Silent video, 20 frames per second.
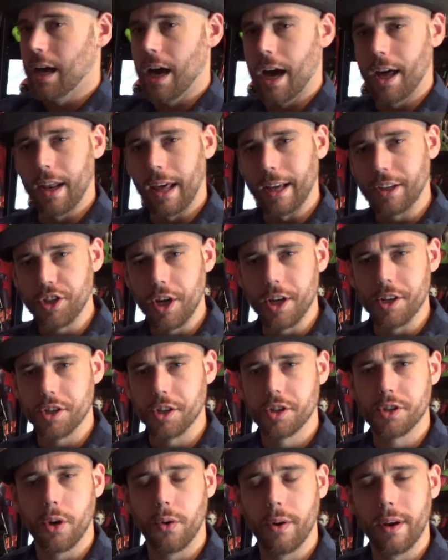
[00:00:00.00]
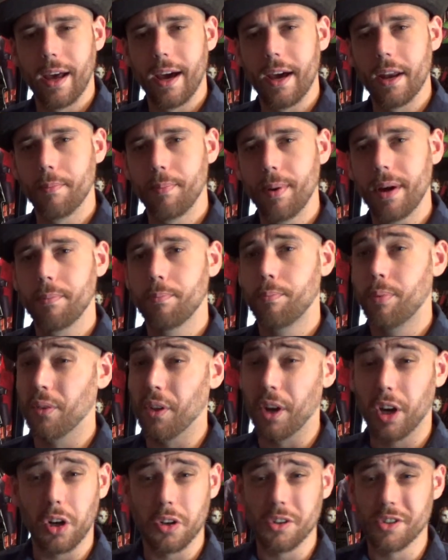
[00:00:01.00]
And like changed the storyline a bit, but
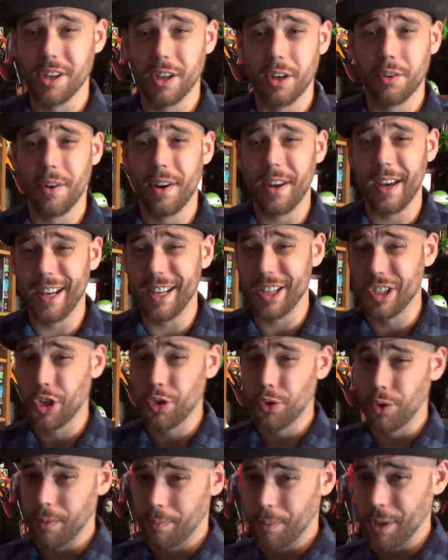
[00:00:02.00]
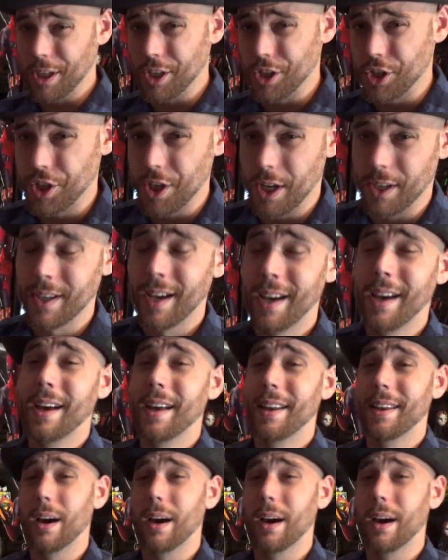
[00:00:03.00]
the Godzilla in it is creepy as shit.